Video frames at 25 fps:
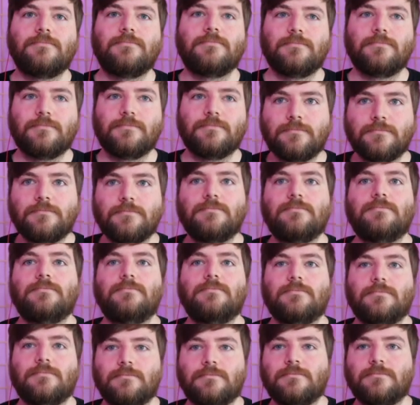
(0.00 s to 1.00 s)

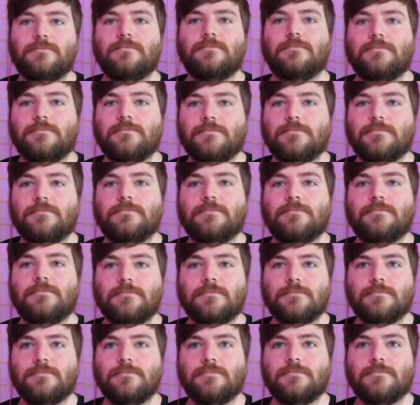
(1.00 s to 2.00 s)

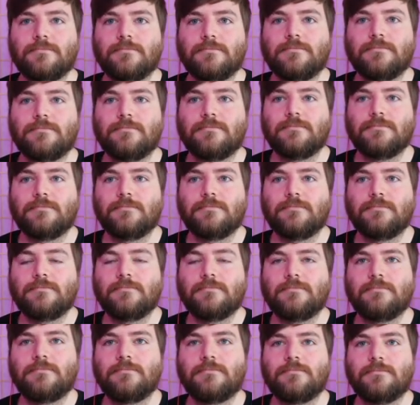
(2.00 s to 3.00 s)

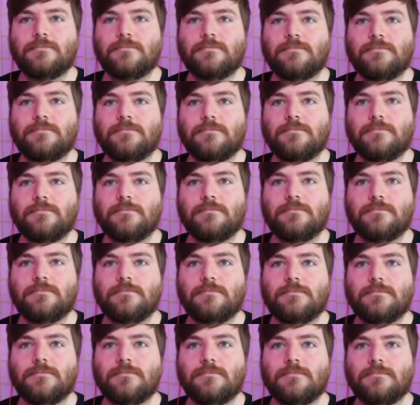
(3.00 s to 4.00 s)

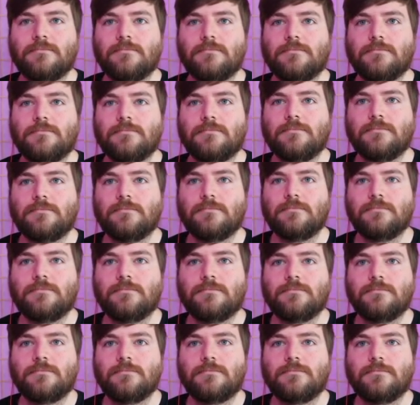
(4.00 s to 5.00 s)

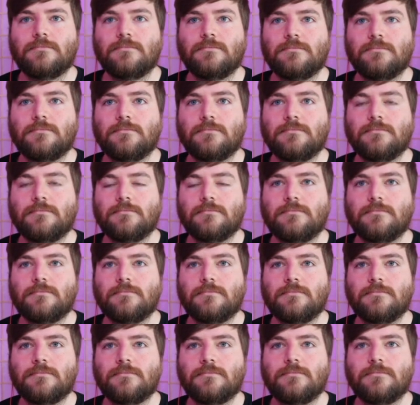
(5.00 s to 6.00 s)

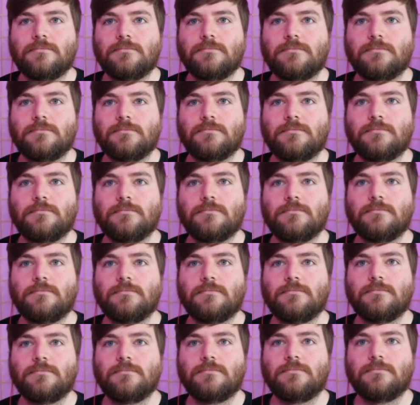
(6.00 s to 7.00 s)

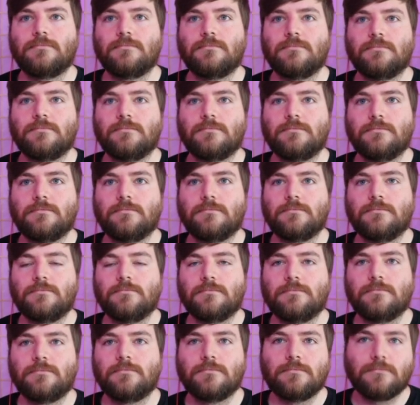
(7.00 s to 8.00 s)

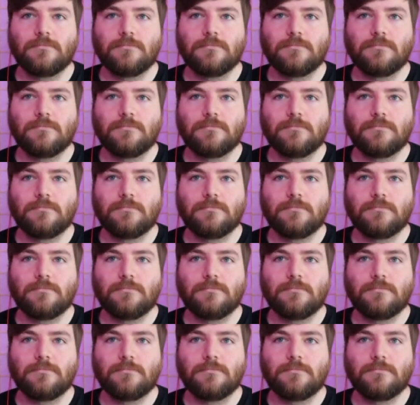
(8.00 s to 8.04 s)
(not speaking)